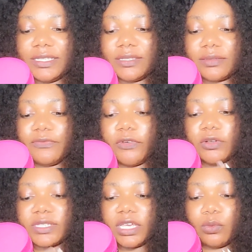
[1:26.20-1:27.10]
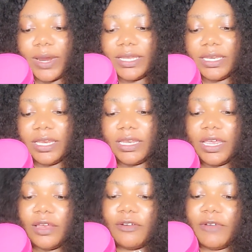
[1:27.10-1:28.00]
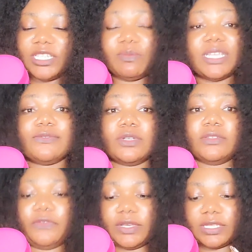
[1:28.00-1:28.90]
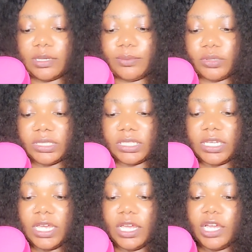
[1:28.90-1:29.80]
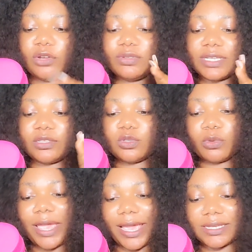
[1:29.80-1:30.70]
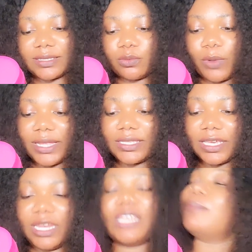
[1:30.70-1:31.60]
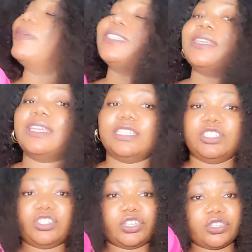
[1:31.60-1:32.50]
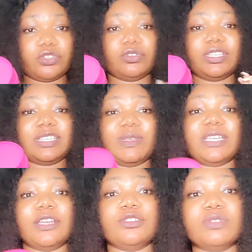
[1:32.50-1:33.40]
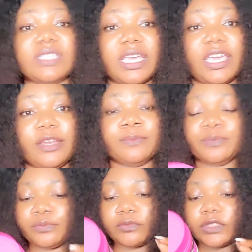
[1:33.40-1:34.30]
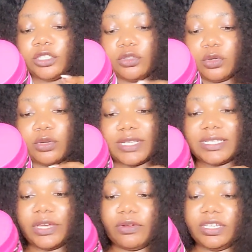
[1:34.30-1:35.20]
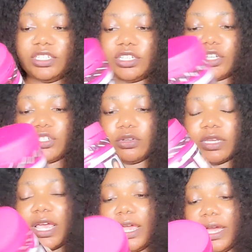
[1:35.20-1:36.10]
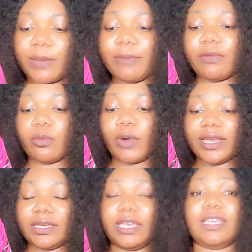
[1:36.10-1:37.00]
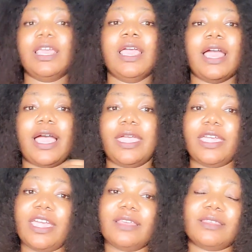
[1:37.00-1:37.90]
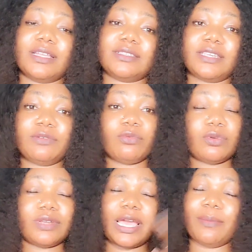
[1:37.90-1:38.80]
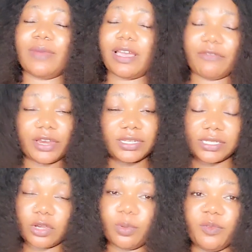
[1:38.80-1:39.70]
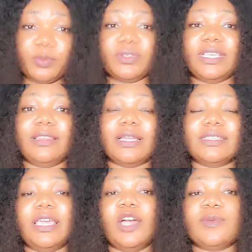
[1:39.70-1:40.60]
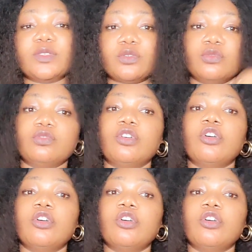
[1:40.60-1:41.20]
it's for skin whitening regimens for the face and body. Gluta 2x white skin, better than injection. So this is better than you taking glutathione injection. Apart from whitening, I hear that I've heard a couple of people say that it helps to